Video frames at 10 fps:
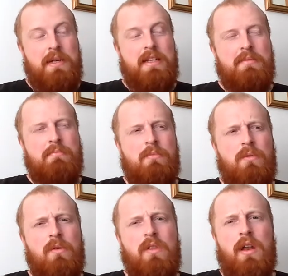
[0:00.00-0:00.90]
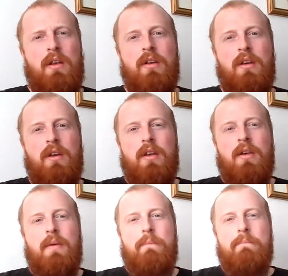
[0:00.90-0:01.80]
but it's more than
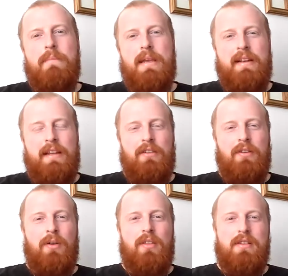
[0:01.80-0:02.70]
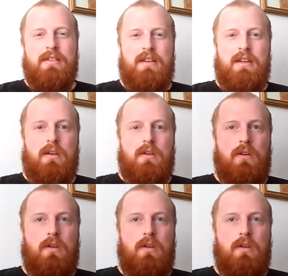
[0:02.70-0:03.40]
merely growth, isn't it?